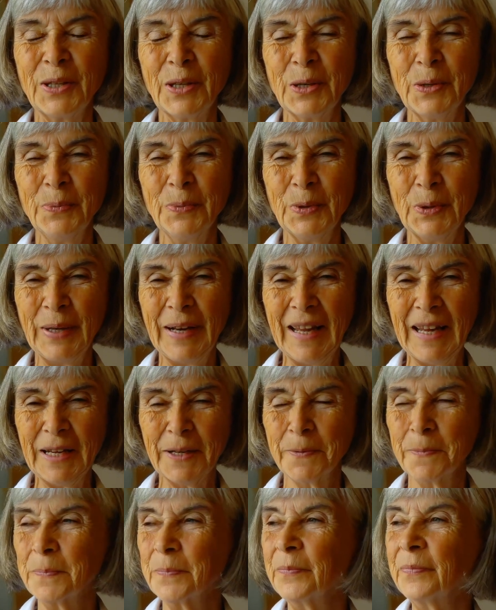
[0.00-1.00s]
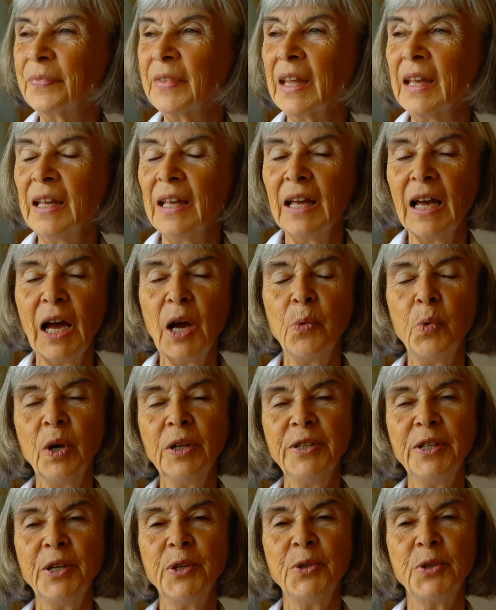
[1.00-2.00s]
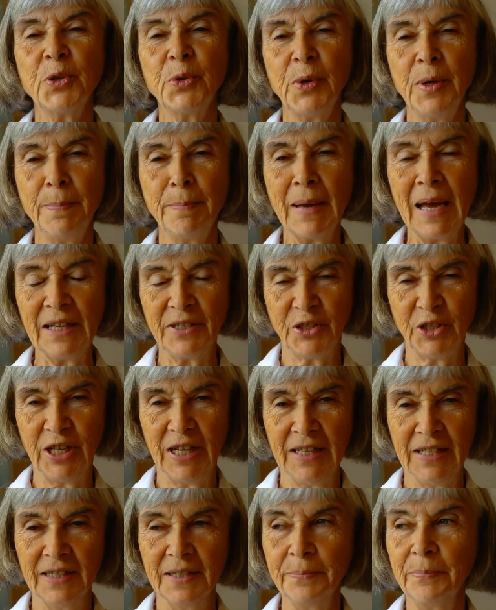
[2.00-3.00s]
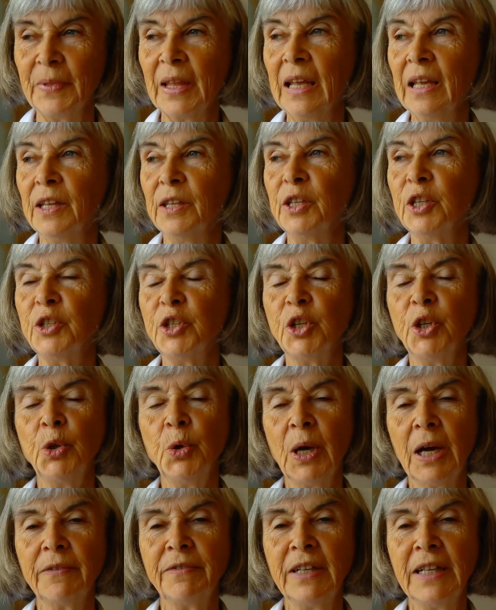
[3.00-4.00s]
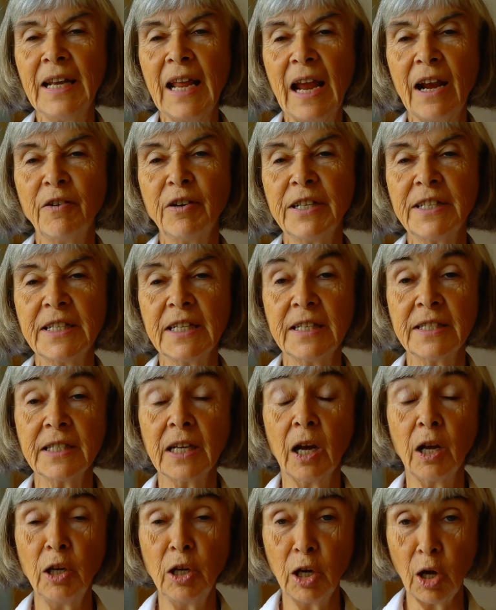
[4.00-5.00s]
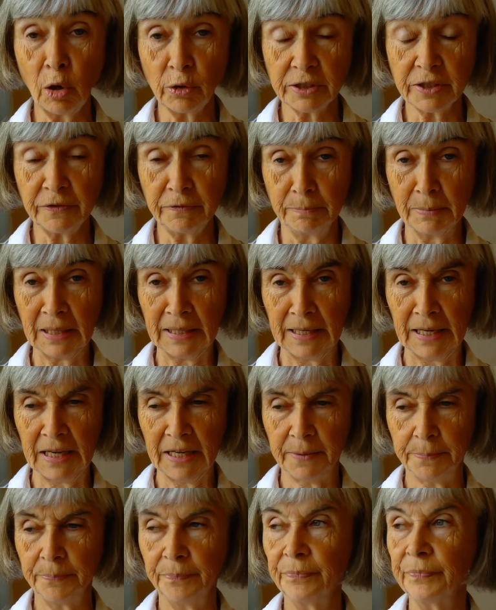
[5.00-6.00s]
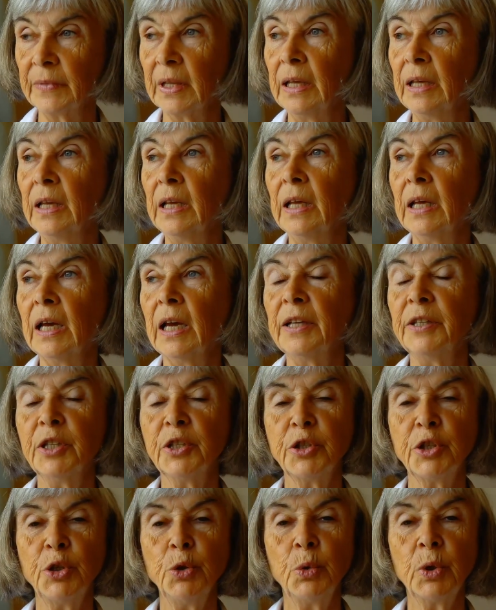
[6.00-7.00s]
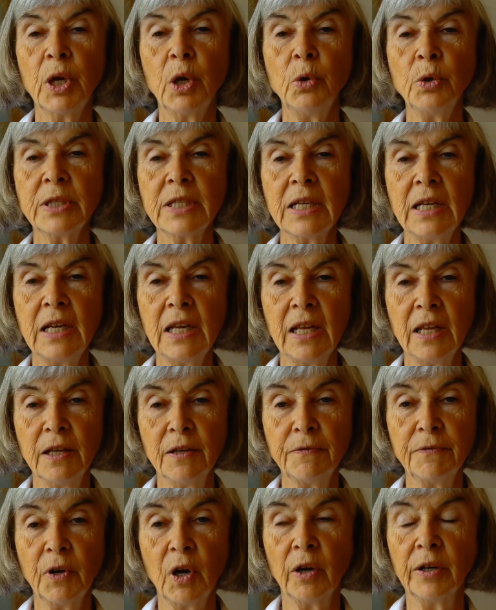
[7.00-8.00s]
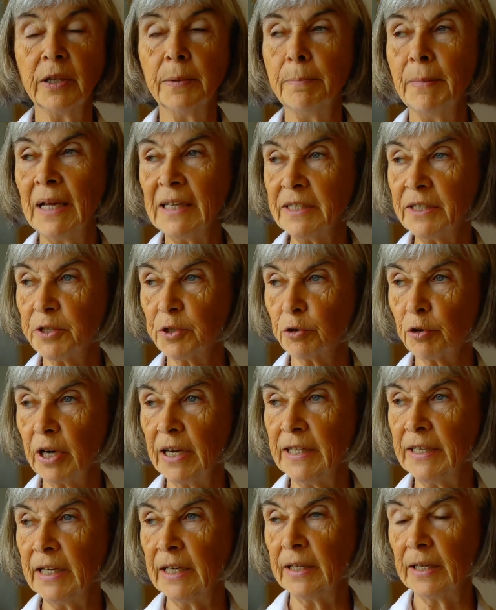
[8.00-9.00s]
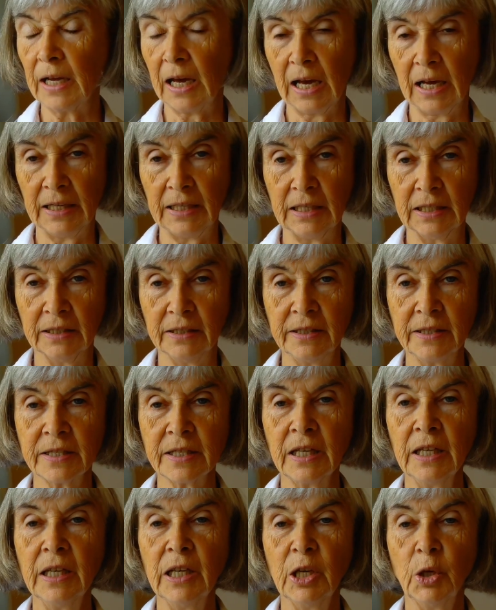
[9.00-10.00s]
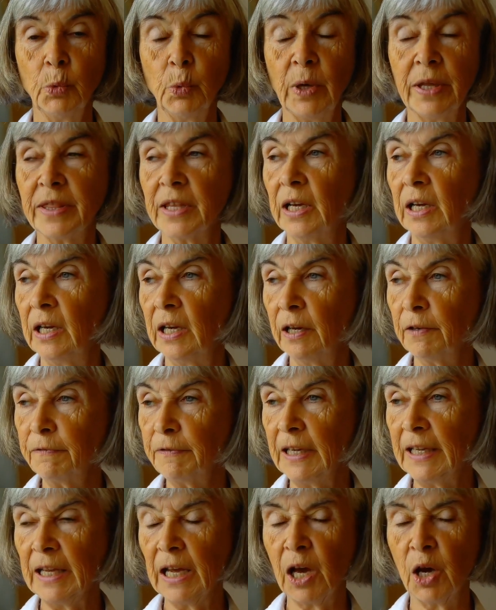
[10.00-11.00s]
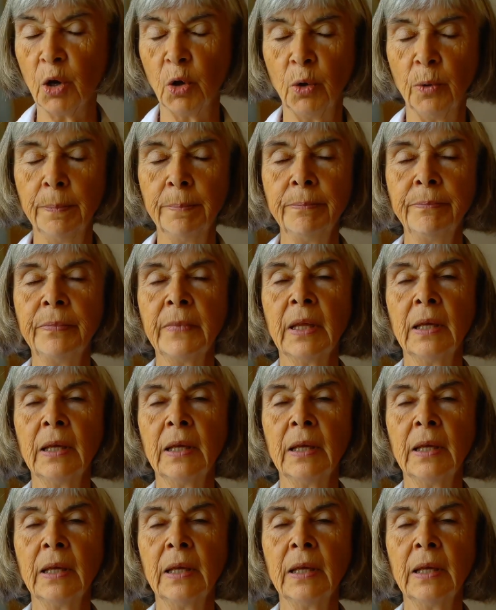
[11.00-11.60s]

Good morning. I want you to imagine that you have inherited a lot of money and that you go to live on a Mediterranean island with a lovely home,